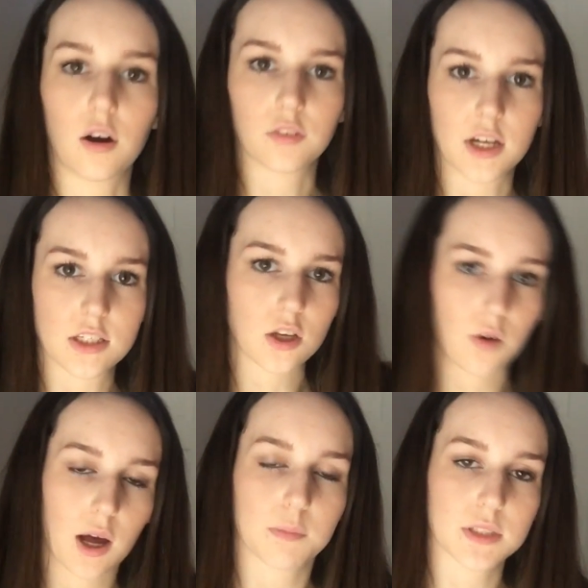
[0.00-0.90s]
Alright,
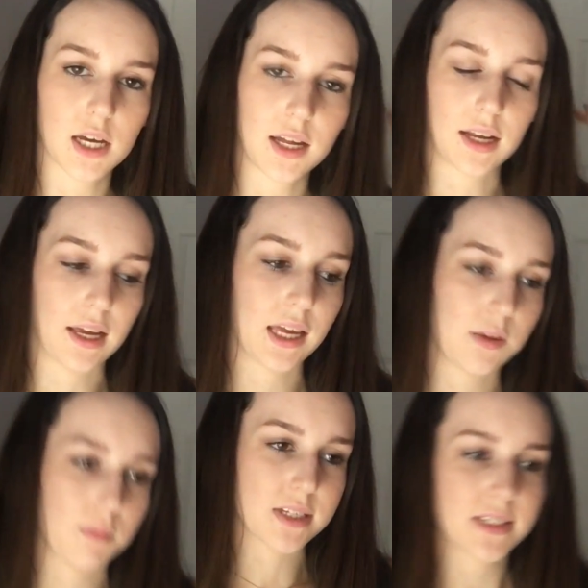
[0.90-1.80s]
so update, I
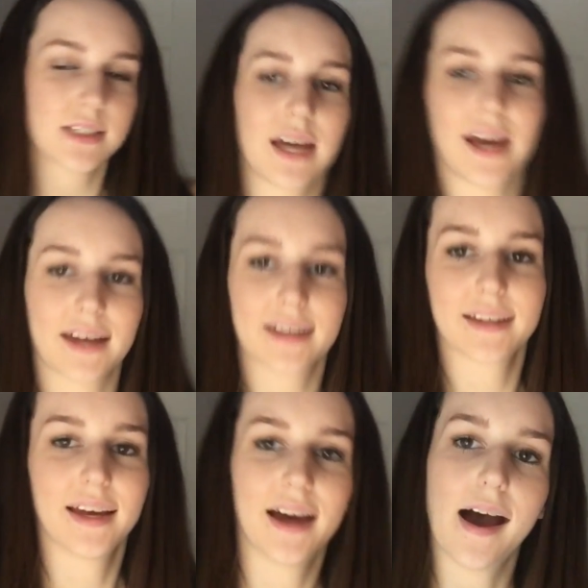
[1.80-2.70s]
ate my snack.